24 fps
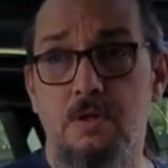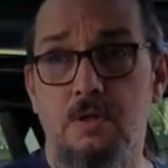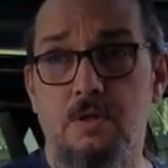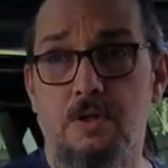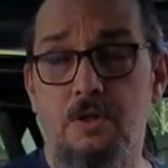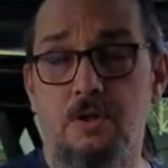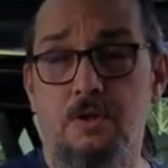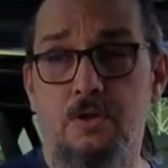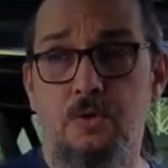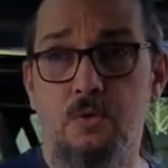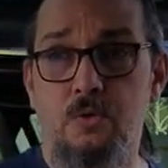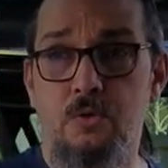
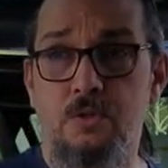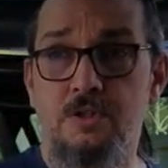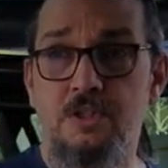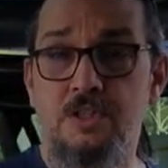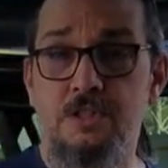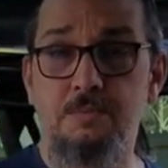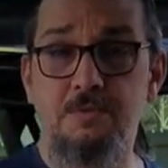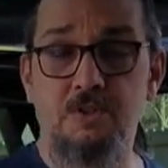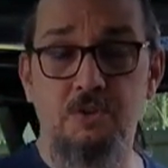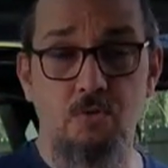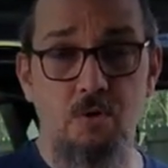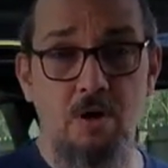you're
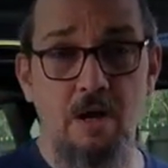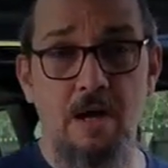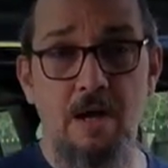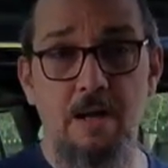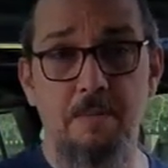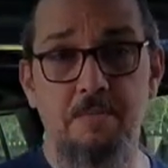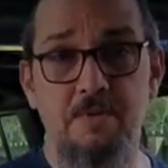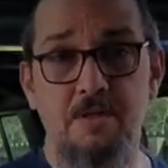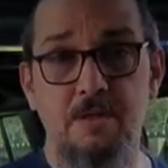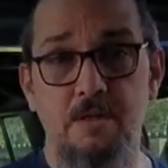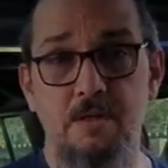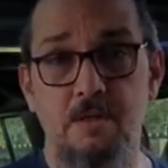
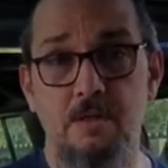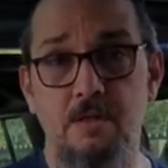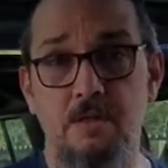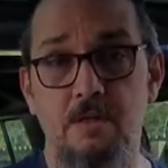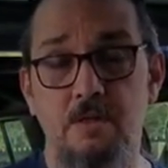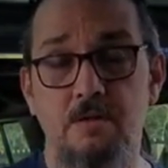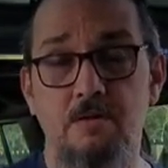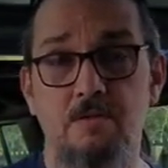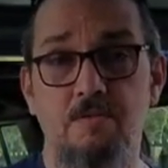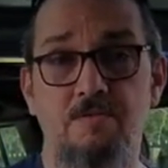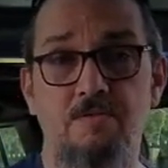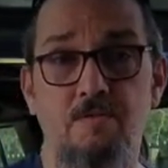subscribed
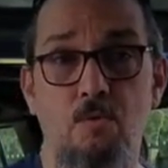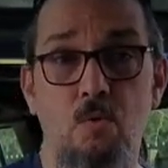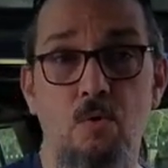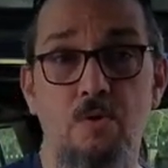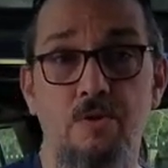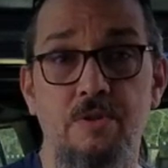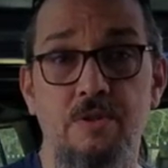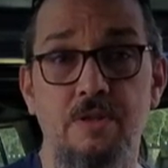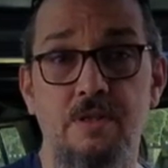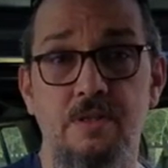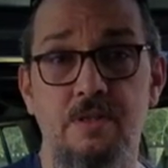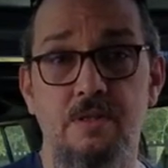for
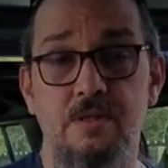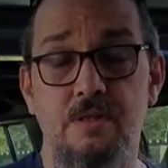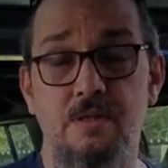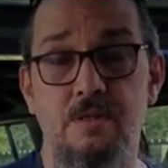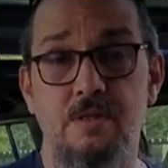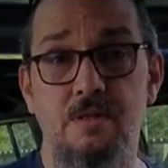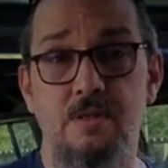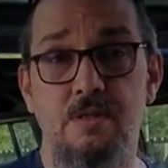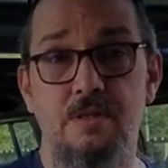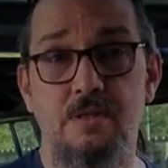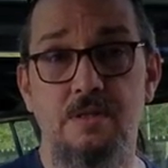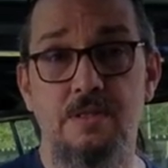the
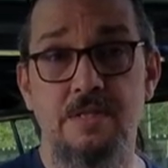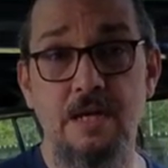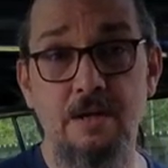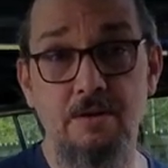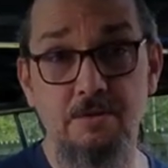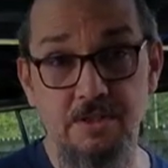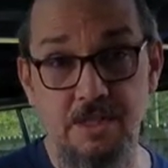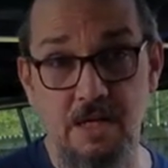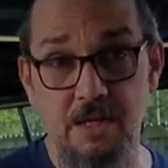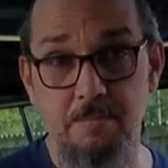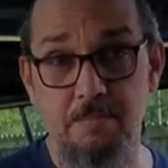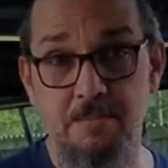
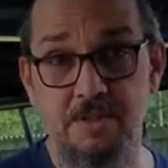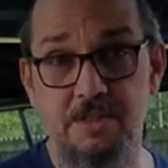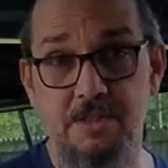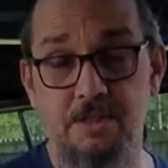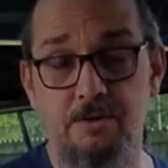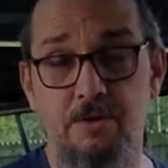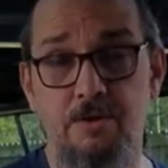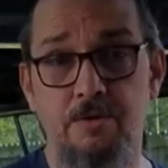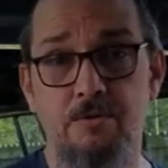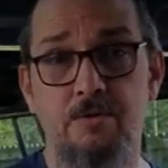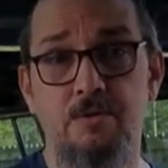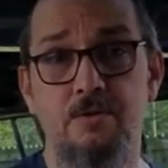downtime
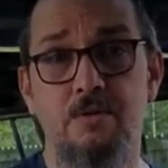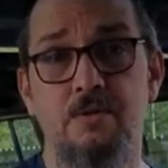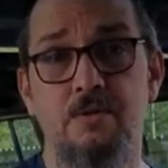material,